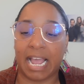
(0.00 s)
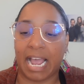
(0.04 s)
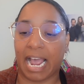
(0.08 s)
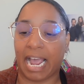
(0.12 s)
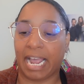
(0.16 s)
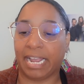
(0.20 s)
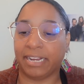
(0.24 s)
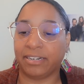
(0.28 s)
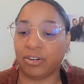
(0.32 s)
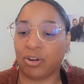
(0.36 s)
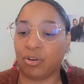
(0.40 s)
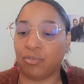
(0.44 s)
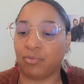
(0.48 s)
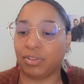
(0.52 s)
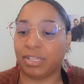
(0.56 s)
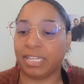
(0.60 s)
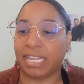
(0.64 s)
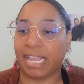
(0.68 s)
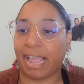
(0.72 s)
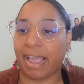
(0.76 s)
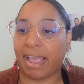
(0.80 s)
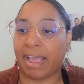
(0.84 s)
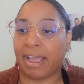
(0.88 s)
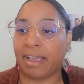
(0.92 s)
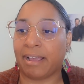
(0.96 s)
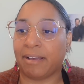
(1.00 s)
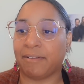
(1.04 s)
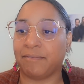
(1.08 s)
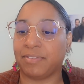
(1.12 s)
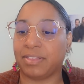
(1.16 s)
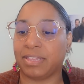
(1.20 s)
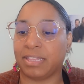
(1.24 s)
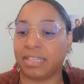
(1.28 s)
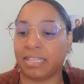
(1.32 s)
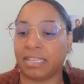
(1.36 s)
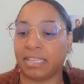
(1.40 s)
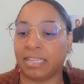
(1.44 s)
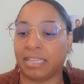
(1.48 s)
I don't really have
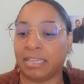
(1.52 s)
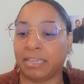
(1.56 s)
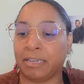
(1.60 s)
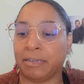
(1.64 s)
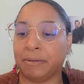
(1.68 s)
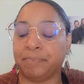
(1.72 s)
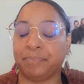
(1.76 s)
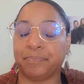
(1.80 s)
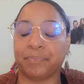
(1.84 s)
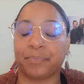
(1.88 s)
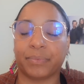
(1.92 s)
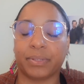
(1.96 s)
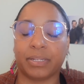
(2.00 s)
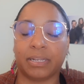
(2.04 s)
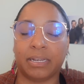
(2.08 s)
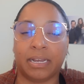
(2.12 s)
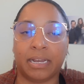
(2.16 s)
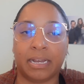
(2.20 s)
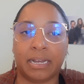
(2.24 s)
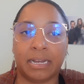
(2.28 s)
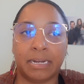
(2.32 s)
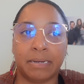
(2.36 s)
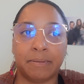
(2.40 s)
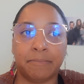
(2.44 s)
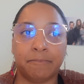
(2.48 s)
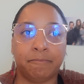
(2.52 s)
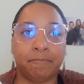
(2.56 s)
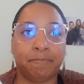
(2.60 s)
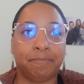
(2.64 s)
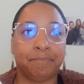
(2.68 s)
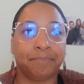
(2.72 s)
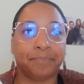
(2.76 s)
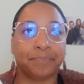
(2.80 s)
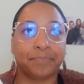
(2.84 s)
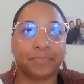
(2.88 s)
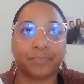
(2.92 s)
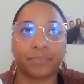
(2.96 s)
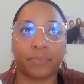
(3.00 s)
the
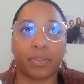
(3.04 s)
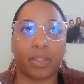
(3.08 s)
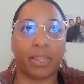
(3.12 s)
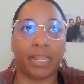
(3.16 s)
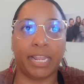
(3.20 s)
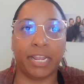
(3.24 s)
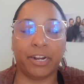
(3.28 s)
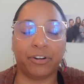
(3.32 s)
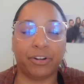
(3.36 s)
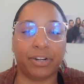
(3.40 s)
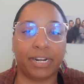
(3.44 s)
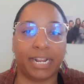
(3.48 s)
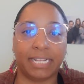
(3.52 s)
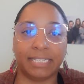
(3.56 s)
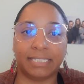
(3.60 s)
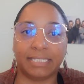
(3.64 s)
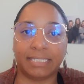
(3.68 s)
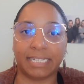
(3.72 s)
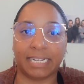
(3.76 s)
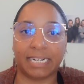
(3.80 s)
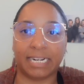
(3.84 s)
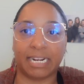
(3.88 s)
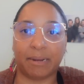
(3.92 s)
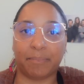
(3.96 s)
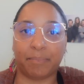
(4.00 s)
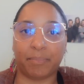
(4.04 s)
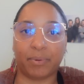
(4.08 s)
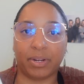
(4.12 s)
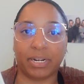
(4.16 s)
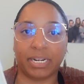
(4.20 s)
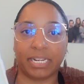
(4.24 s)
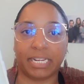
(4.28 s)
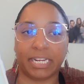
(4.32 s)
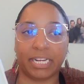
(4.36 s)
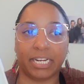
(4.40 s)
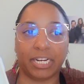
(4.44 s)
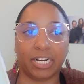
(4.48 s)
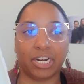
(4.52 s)
internet set up on
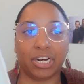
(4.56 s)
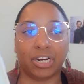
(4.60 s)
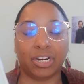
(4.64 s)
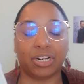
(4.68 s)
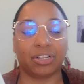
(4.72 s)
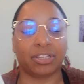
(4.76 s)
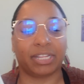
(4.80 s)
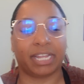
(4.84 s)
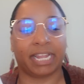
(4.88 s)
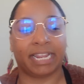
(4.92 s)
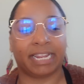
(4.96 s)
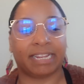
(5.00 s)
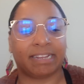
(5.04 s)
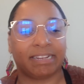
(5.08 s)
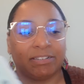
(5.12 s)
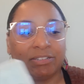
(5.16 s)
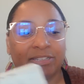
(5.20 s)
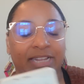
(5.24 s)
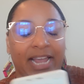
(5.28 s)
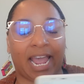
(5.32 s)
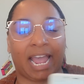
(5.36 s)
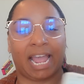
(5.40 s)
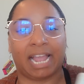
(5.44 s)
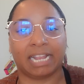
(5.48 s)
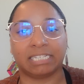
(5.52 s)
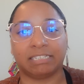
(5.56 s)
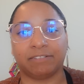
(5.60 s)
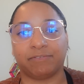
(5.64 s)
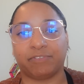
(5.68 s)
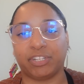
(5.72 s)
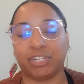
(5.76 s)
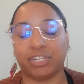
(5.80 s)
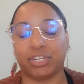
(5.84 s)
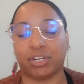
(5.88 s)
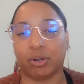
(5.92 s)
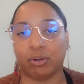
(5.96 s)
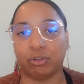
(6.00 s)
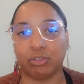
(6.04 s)
here, like to
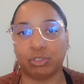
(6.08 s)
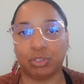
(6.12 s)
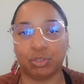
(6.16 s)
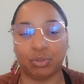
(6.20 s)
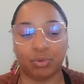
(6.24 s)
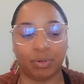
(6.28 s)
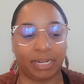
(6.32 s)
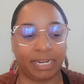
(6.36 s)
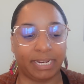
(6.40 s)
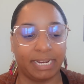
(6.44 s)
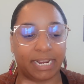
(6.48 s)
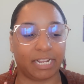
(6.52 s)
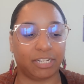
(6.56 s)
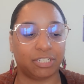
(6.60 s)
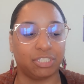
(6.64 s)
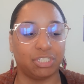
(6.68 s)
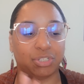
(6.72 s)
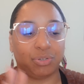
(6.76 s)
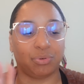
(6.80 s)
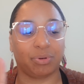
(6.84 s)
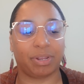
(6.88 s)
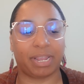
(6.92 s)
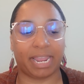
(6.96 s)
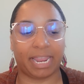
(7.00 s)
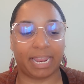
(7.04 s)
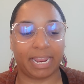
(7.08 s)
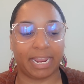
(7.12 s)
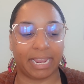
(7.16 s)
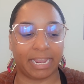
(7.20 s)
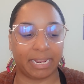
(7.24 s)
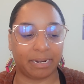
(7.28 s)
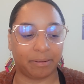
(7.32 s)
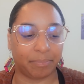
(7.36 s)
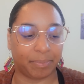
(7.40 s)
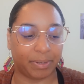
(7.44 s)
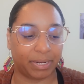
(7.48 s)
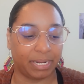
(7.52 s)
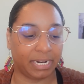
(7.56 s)
actively go to it. Yes, you
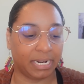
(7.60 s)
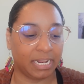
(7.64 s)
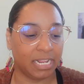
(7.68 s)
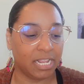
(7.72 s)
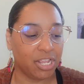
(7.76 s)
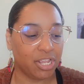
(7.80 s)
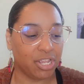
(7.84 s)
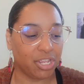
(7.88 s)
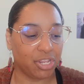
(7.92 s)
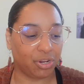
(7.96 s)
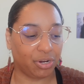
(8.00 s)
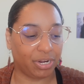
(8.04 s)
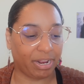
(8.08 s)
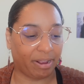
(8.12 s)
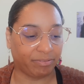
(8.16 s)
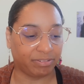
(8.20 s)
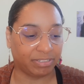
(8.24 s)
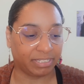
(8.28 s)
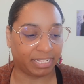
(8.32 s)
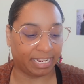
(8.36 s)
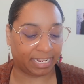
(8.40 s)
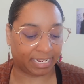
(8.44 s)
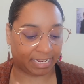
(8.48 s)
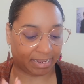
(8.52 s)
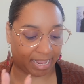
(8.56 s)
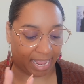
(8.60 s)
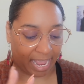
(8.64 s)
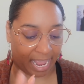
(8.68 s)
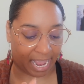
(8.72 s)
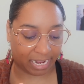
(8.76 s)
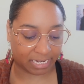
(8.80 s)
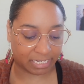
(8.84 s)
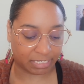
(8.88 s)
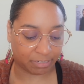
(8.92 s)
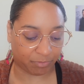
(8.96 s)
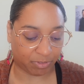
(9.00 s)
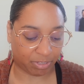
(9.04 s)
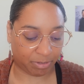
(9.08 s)
can, but you'd have to like
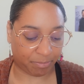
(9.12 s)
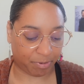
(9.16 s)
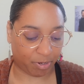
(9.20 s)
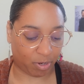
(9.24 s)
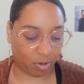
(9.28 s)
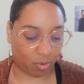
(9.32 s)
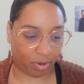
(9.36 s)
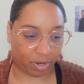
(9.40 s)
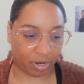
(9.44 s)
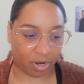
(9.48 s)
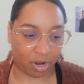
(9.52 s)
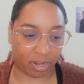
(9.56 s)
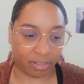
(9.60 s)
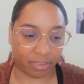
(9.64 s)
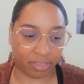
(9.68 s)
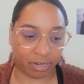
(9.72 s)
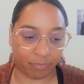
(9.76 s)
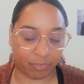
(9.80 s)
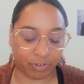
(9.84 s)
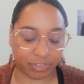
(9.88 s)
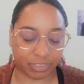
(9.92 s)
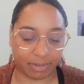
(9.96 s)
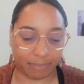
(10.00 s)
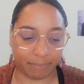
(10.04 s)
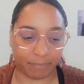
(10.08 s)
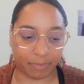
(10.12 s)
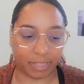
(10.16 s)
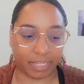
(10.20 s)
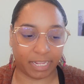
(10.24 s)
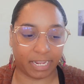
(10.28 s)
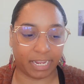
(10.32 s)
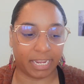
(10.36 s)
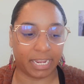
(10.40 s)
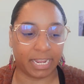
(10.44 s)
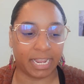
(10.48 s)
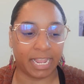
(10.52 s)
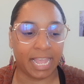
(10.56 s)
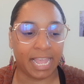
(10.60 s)
actively be going on there for
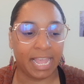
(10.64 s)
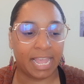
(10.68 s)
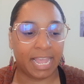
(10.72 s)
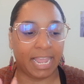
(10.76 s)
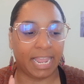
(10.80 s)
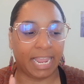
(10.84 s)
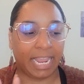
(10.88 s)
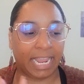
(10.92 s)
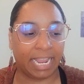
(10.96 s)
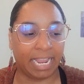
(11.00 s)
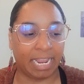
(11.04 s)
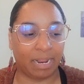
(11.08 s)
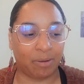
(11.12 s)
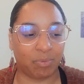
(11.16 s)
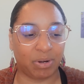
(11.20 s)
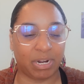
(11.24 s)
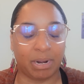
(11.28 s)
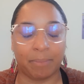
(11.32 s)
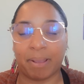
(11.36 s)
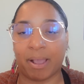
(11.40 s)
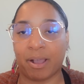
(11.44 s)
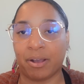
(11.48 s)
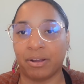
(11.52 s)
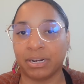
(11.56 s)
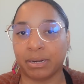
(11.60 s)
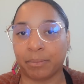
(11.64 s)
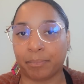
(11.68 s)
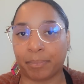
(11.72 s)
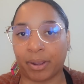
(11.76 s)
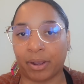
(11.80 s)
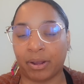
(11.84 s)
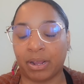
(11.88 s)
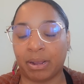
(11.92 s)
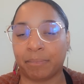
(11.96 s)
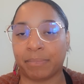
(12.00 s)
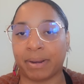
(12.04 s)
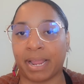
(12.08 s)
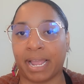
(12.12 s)
something. And when I'm out and
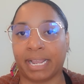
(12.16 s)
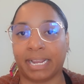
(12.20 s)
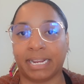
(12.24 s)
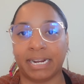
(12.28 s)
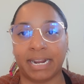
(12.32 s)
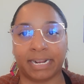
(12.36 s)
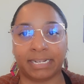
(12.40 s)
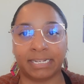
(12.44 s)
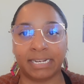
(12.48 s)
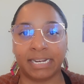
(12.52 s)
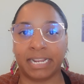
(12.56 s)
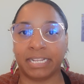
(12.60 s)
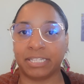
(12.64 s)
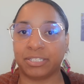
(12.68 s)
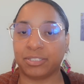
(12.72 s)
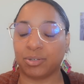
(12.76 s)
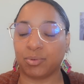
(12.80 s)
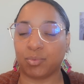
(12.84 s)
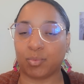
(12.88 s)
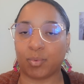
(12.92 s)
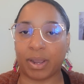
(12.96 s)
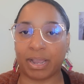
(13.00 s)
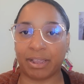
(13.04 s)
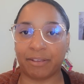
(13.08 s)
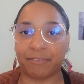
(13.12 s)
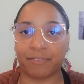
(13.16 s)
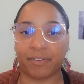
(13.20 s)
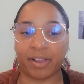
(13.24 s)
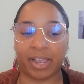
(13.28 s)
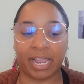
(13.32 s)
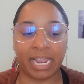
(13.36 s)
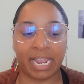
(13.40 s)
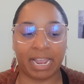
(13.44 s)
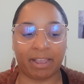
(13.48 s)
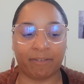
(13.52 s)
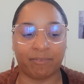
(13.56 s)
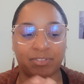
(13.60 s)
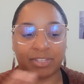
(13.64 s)
about, I'm not connecting it to
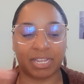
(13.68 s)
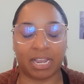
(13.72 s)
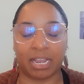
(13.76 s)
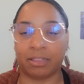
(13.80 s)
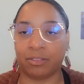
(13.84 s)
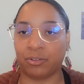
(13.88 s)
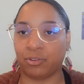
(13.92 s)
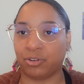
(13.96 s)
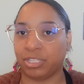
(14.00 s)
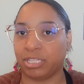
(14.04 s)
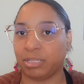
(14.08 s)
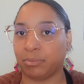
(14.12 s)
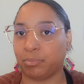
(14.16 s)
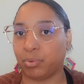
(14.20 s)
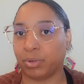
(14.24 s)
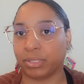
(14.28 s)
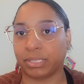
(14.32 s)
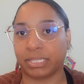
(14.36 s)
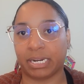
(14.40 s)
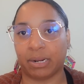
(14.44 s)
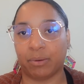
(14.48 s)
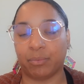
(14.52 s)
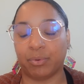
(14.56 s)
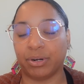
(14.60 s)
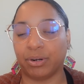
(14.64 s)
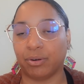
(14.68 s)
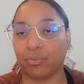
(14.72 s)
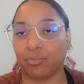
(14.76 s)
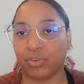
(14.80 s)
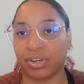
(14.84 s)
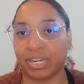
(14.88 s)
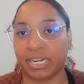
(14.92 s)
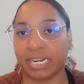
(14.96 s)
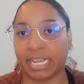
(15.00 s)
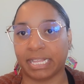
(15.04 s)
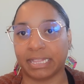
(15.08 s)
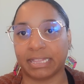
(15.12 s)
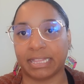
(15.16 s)
Wi-Fi. I've downloaded the book that I want to
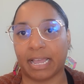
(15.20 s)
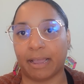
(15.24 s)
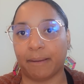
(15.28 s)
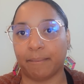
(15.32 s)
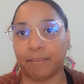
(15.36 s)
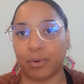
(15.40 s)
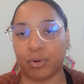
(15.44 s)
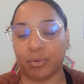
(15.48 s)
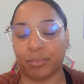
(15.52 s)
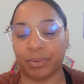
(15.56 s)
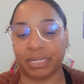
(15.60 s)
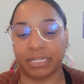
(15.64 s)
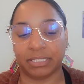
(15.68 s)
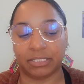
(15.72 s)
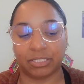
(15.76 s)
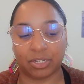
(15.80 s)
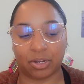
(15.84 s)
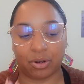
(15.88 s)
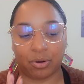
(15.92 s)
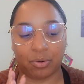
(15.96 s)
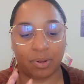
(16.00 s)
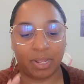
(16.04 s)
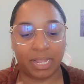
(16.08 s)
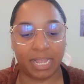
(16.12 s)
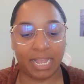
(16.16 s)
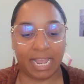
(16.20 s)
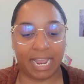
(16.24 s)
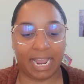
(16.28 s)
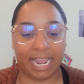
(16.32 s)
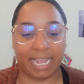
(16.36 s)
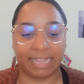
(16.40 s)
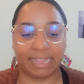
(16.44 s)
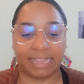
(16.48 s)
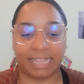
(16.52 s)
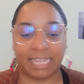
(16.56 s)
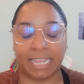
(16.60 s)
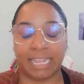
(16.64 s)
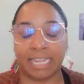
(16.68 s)
read at that moment. So I
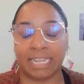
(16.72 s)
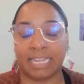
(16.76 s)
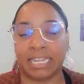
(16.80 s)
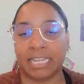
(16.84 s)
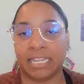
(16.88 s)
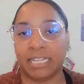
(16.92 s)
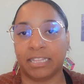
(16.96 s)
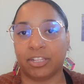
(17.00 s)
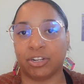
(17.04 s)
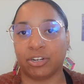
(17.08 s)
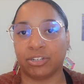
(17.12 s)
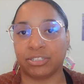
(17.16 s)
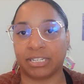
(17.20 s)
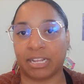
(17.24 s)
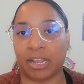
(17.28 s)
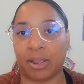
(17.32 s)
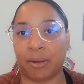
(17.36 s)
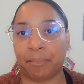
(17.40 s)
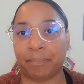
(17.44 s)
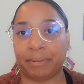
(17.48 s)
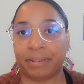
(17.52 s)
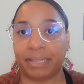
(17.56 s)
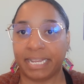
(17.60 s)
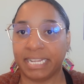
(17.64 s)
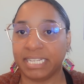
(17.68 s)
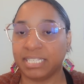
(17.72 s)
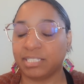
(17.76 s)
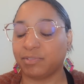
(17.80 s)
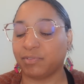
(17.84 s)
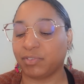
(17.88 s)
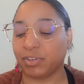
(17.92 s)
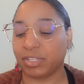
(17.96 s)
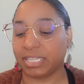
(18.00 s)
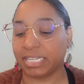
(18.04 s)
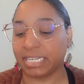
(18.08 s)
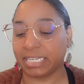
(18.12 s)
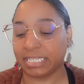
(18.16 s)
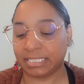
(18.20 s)
think there's a place
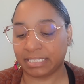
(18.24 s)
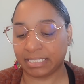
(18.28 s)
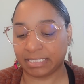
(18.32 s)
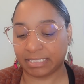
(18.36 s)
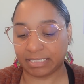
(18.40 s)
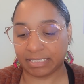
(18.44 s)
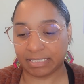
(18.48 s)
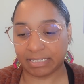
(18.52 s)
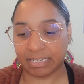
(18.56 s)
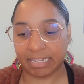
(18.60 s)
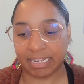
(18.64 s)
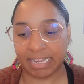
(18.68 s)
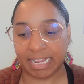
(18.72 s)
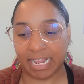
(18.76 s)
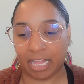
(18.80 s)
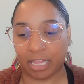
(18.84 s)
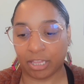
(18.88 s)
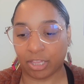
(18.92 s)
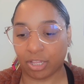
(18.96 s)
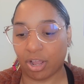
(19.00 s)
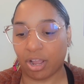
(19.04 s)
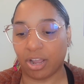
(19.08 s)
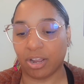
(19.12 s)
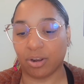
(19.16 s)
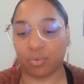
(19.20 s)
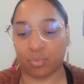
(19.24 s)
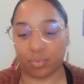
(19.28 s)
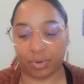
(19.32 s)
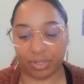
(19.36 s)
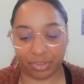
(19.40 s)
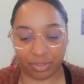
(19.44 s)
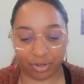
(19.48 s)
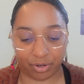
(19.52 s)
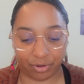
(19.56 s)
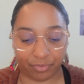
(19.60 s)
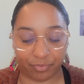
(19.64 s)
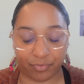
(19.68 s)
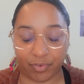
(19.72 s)
for this along
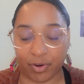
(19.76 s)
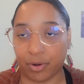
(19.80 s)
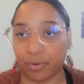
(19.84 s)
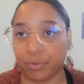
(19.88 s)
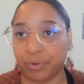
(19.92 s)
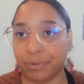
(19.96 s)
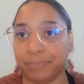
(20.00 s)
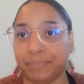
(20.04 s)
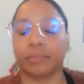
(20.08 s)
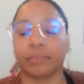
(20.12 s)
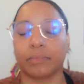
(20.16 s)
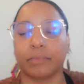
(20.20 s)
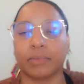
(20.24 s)
with your phone.